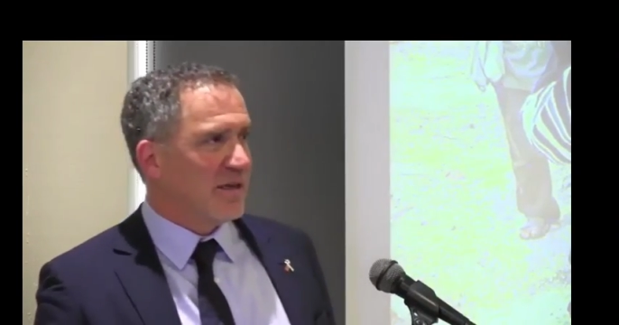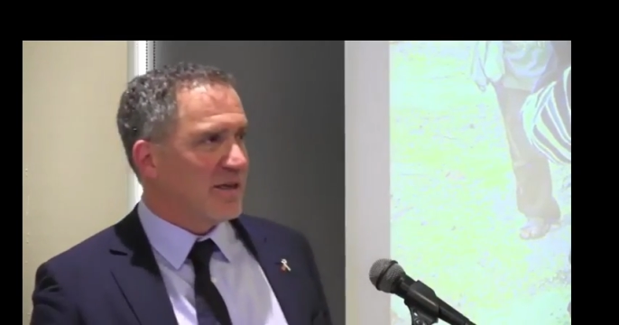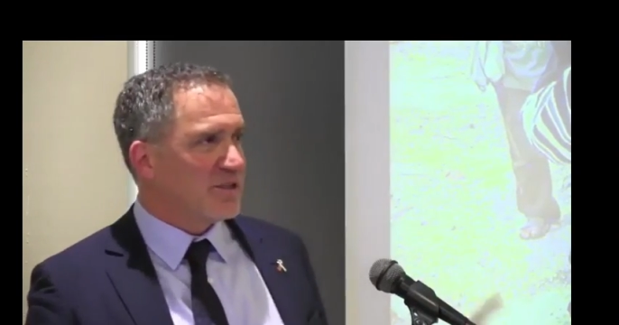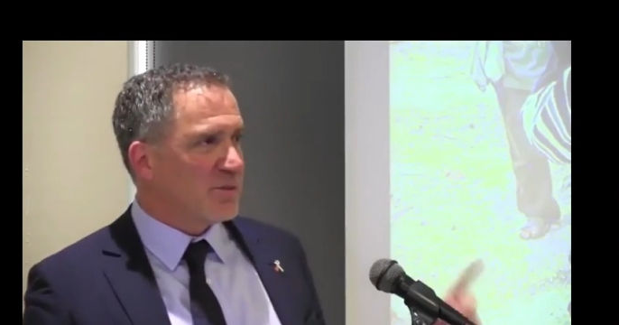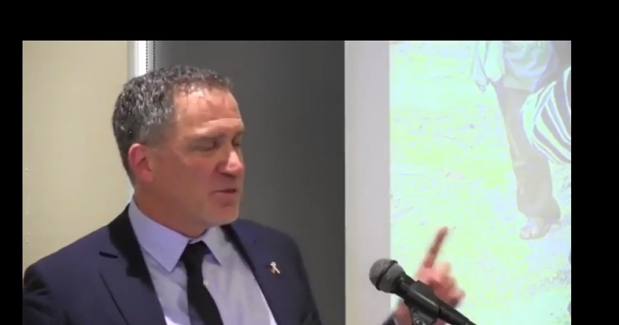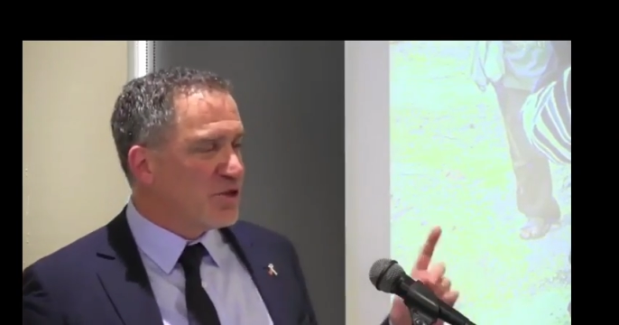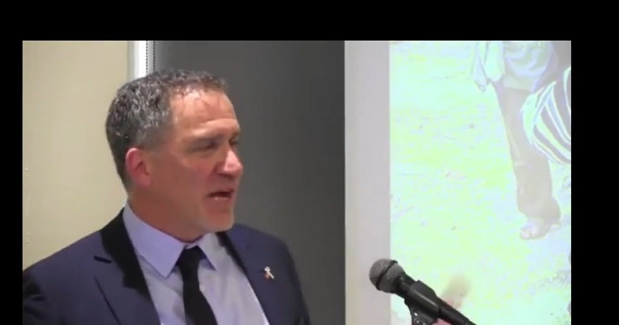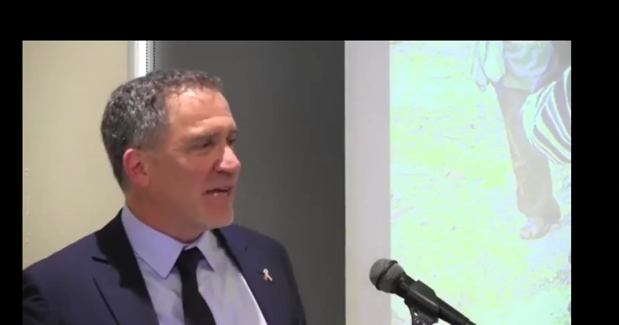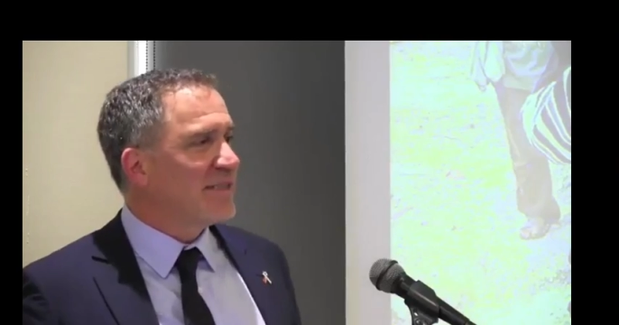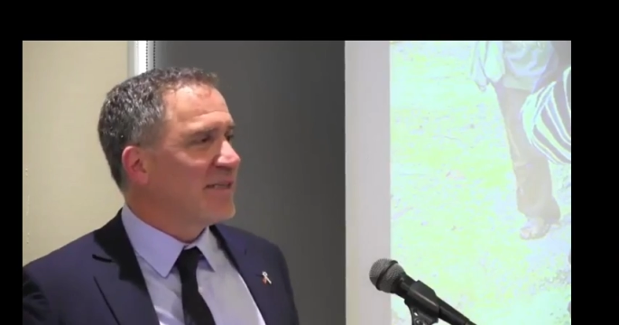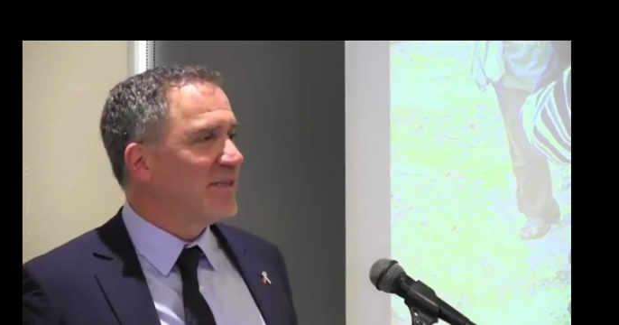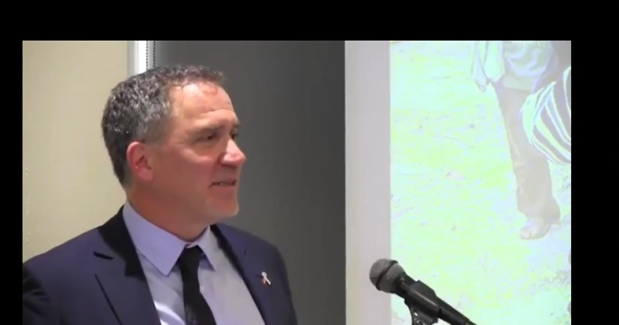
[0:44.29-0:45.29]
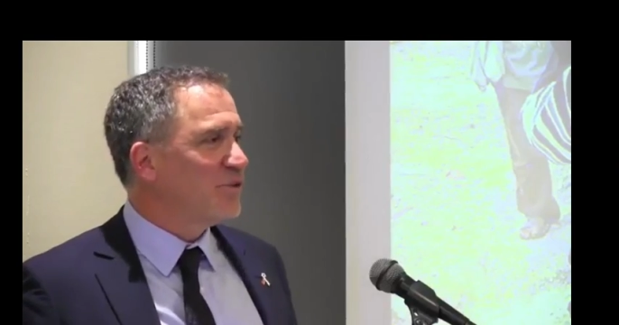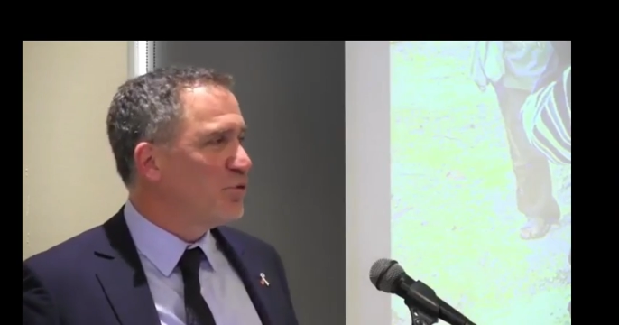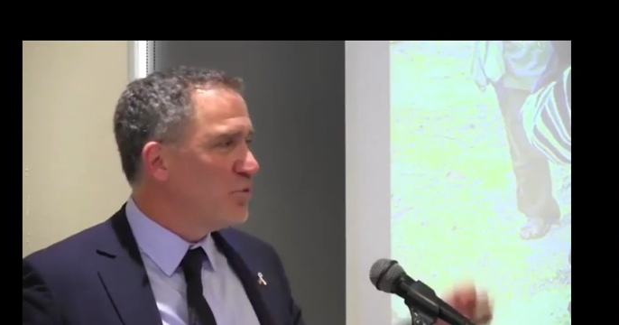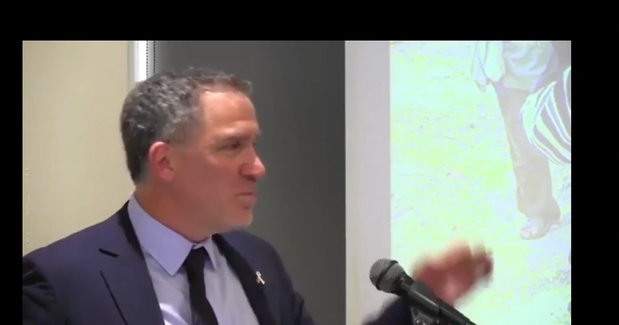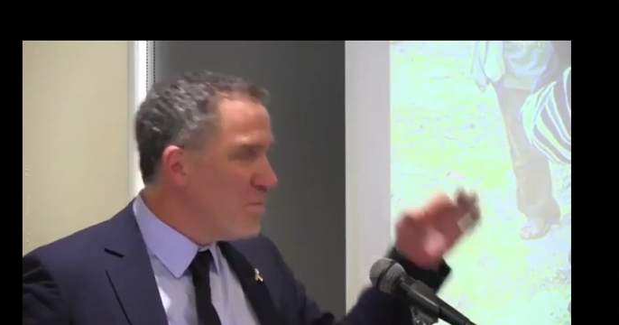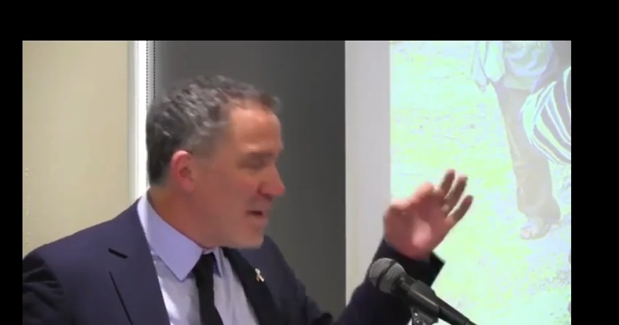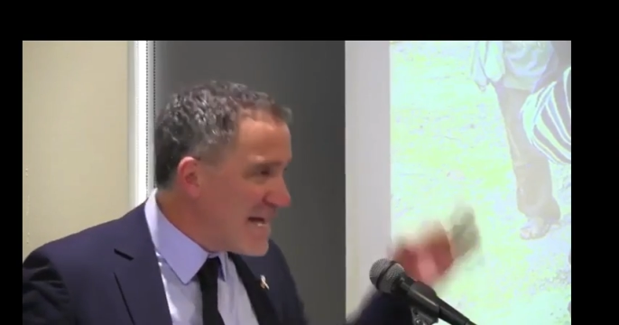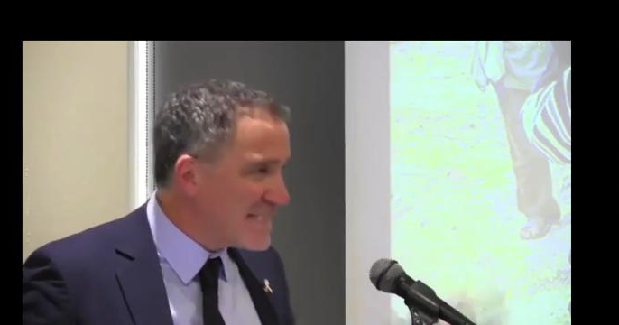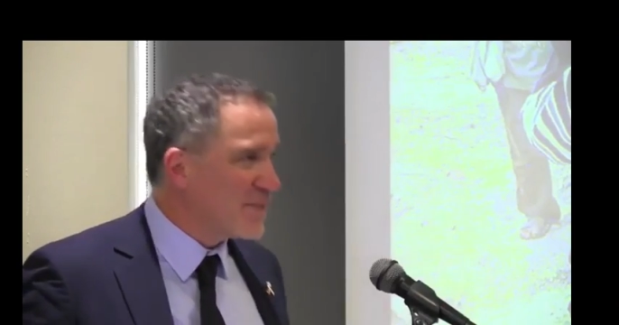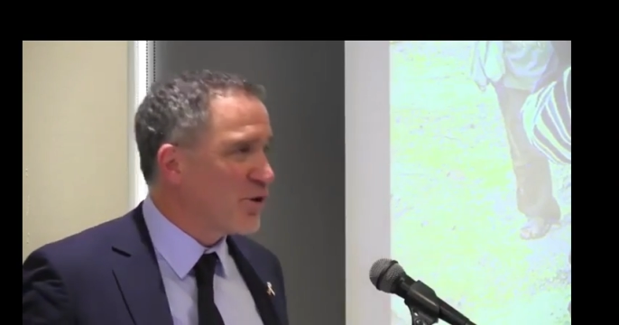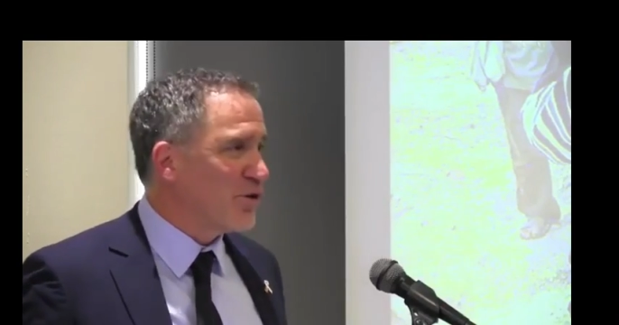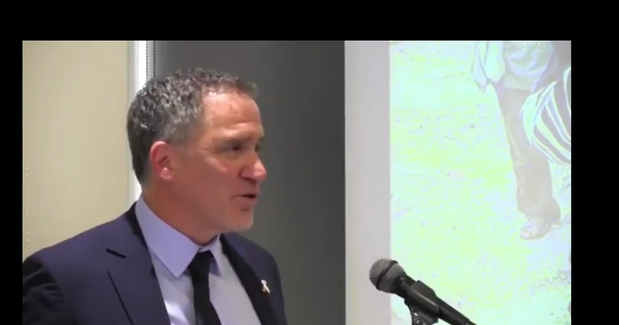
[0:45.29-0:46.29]
are subjected to
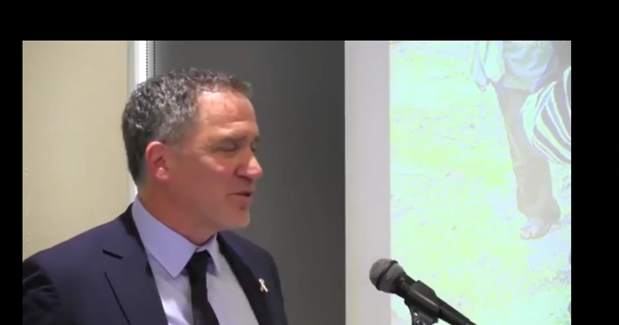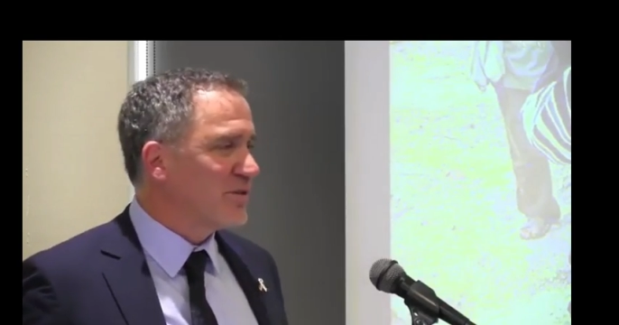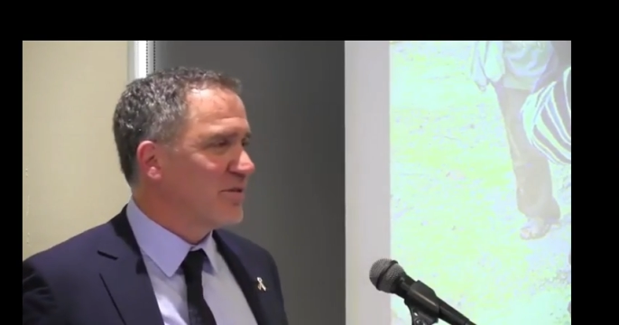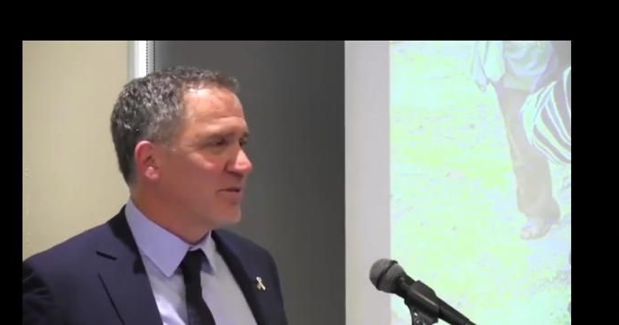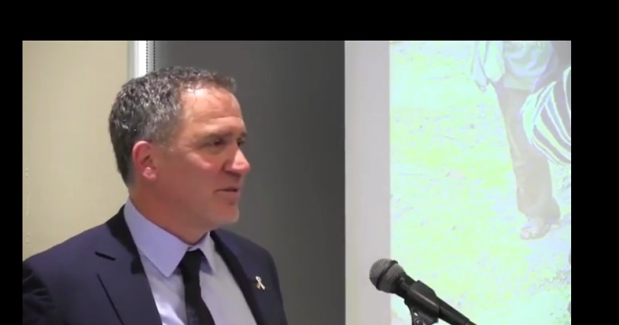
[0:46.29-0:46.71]
massacres?